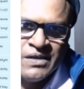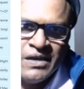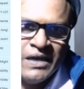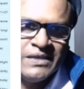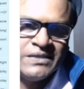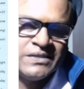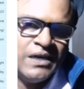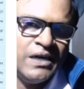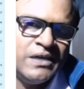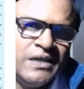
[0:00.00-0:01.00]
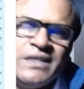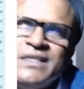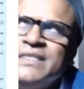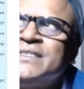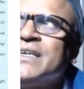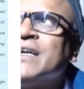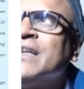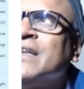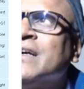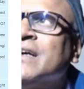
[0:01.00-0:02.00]
I started teaching in
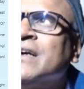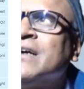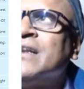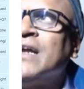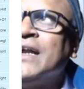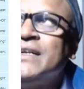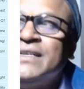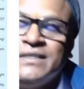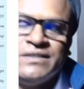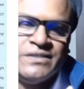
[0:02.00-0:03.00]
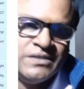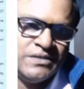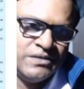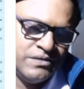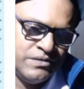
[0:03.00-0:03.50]
90s.